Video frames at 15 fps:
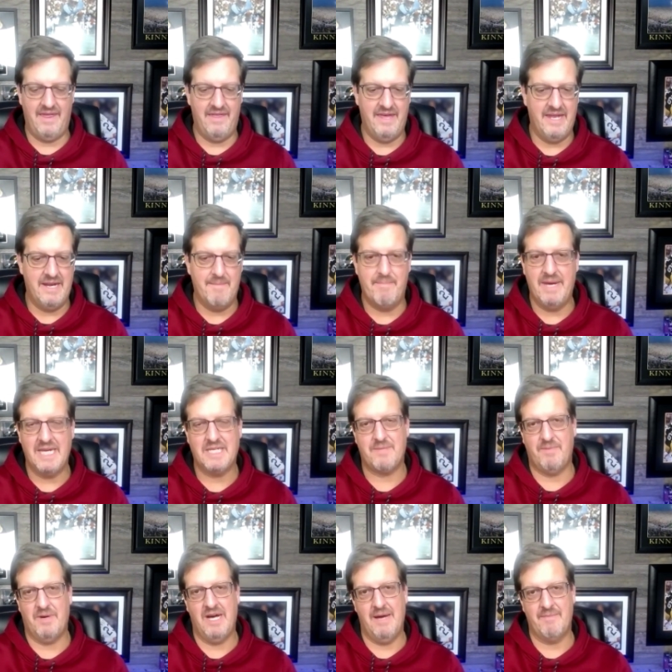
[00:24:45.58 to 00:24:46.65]
and then in
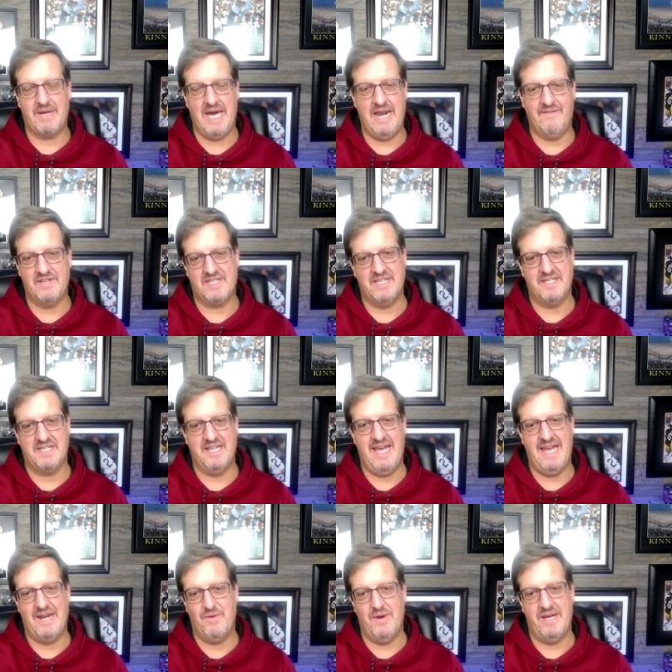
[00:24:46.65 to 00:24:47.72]
baseball, I'm kind of a
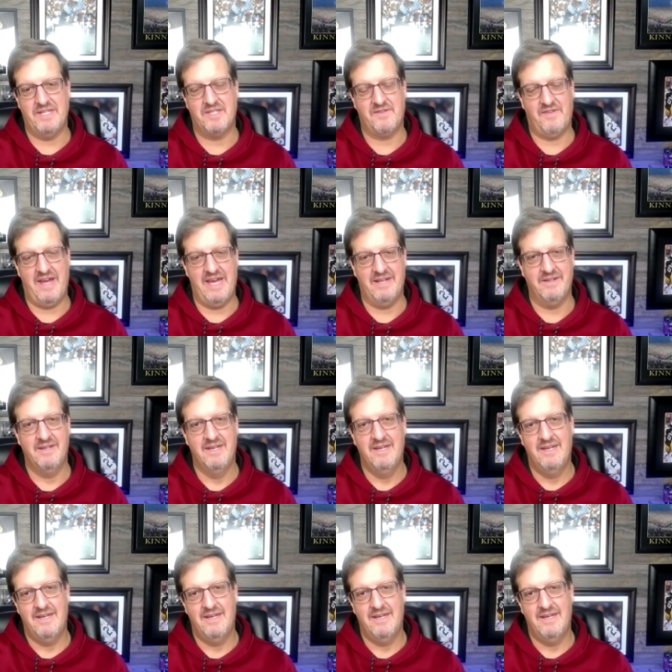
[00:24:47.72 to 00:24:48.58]
Cincinnati Reds fan.